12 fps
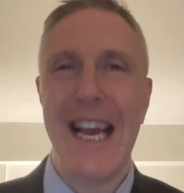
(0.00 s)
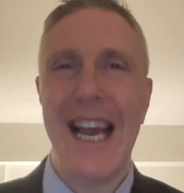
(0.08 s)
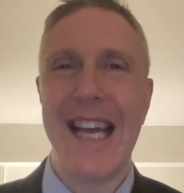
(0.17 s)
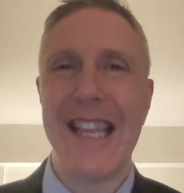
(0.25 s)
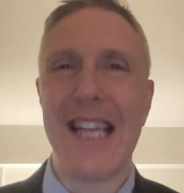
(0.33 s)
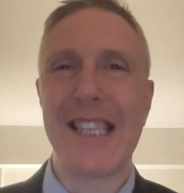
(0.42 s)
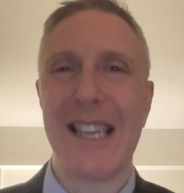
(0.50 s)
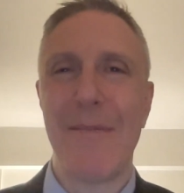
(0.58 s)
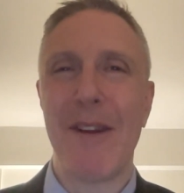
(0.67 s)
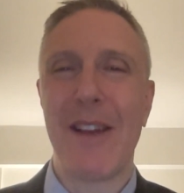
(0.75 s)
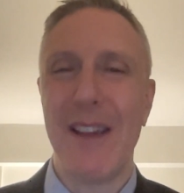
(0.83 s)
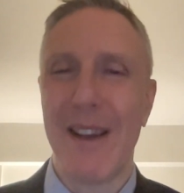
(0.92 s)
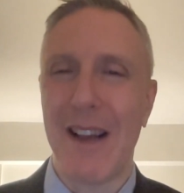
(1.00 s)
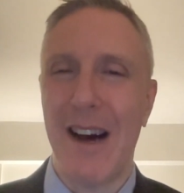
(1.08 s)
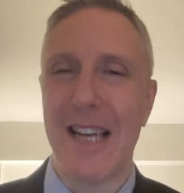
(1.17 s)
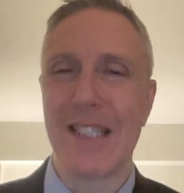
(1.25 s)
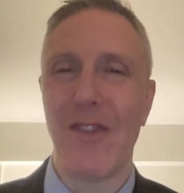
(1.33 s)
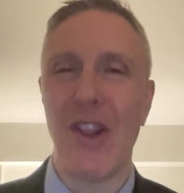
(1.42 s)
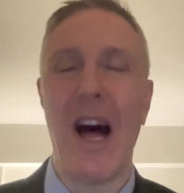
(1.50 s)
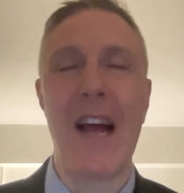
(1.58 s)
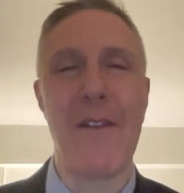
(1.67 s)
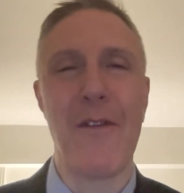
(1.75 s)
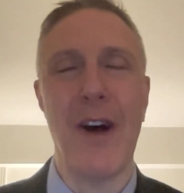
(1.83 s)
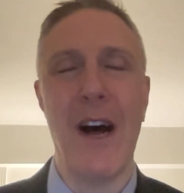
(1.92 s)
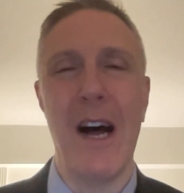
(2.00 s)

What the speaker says: And that's going to be a cause of a lot of